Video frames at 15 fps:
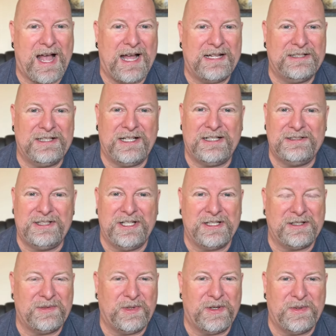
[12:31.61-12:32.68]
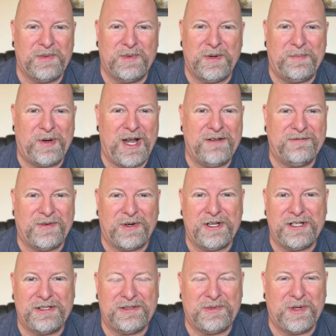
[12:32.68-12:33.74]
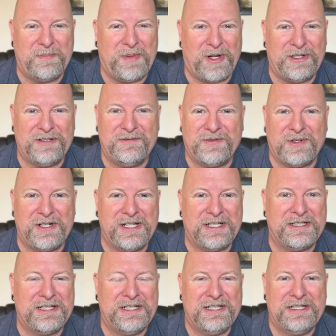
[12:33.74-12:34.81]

I, uh, look, we're, we're praying for you. We're pulling for you.